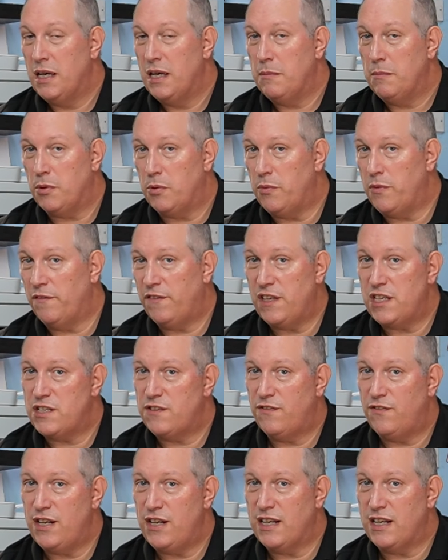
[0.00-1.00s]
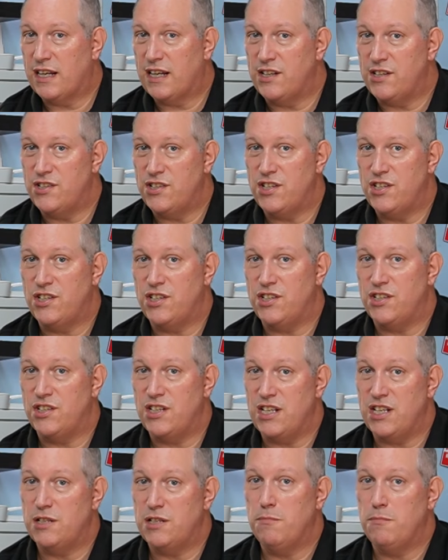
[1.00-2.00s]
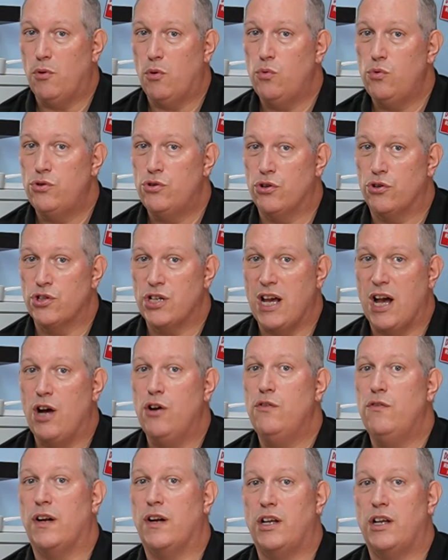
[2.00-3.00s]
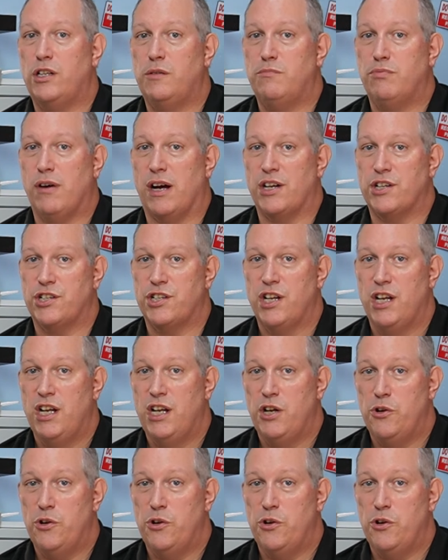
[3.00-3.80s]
But with this thinner consistency, it's important not to overload the brush,